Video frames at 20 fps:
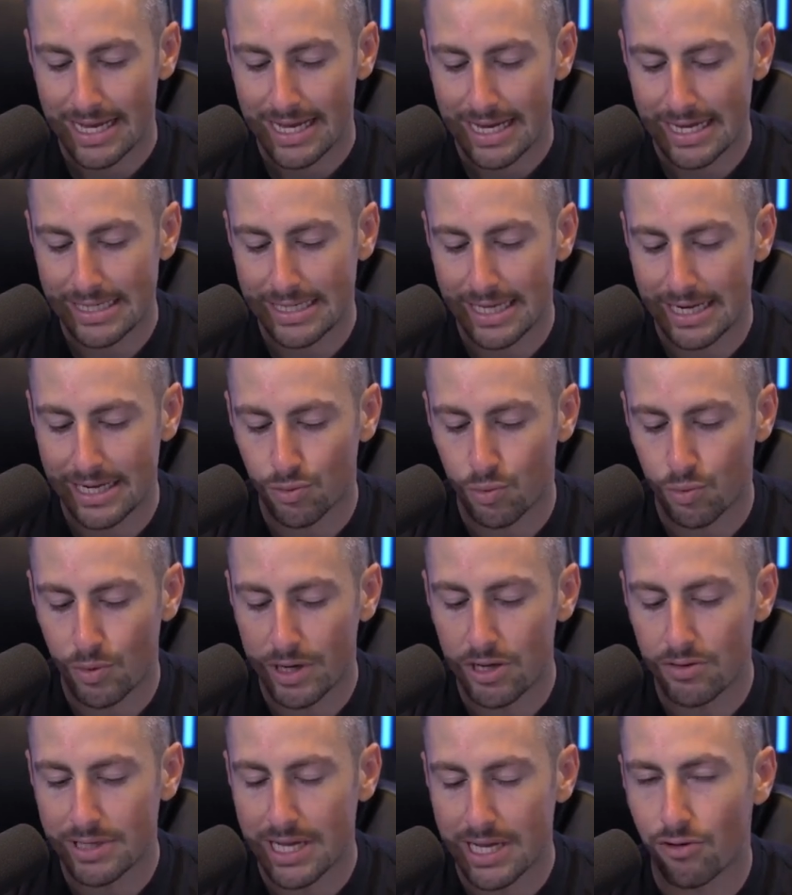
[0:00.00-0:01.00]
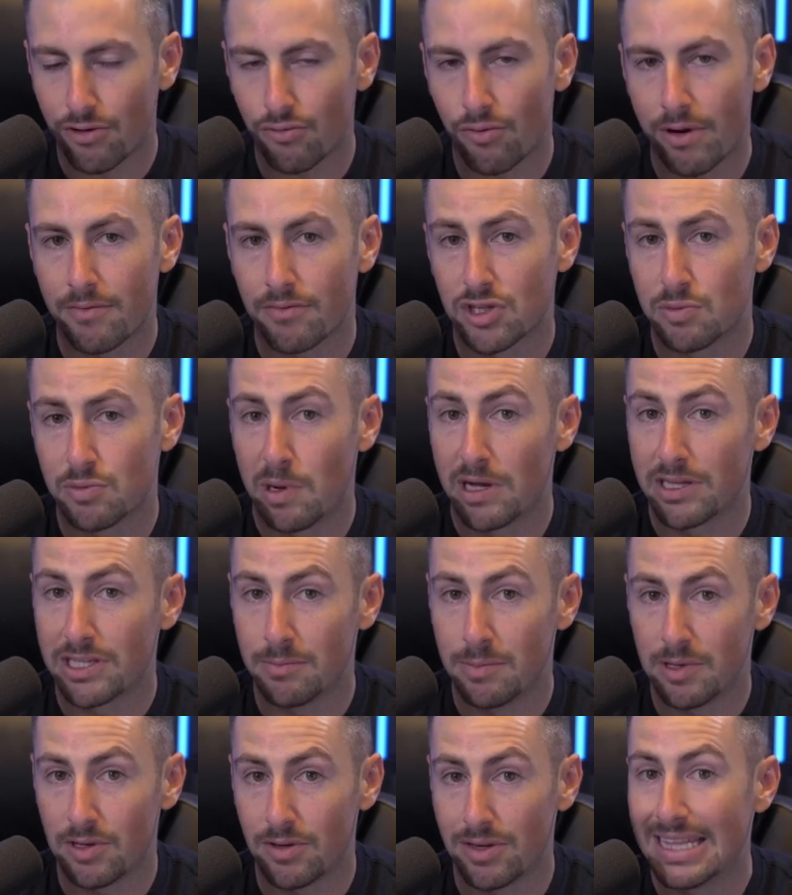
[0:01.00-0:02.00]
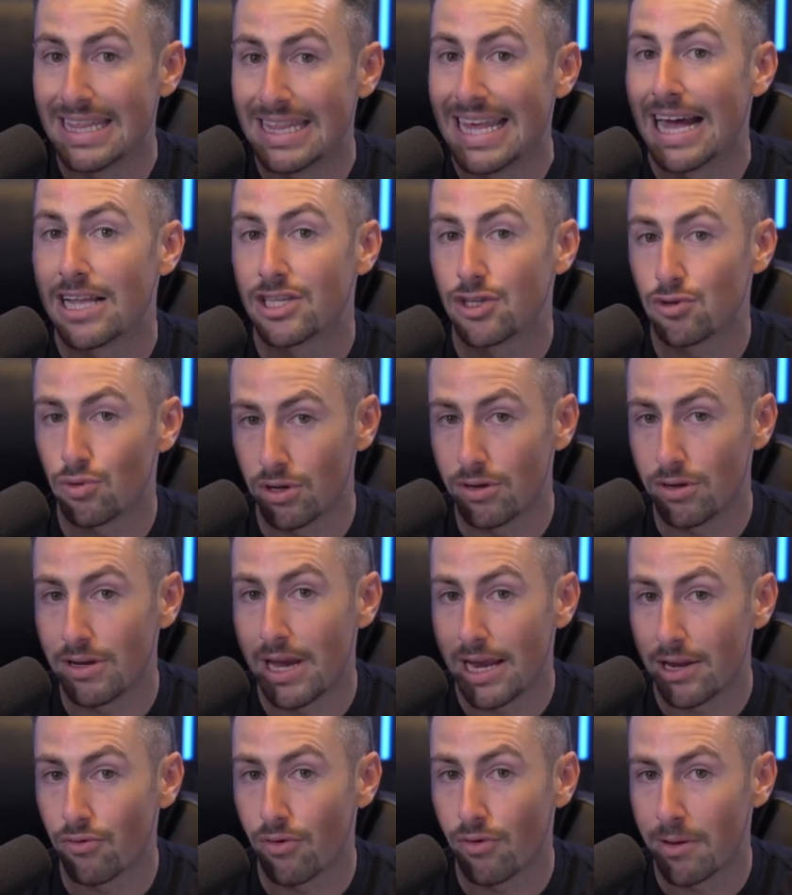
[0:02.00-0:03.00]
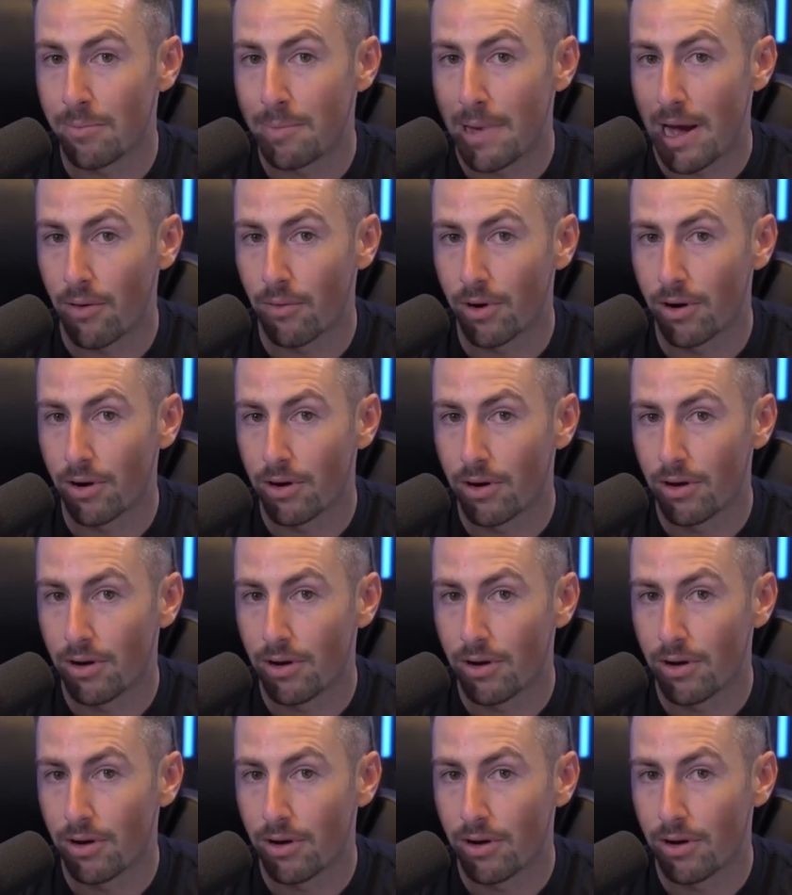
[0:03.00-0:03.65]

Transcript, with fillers: is that it's when you take great responsibility, that's where you gain great power.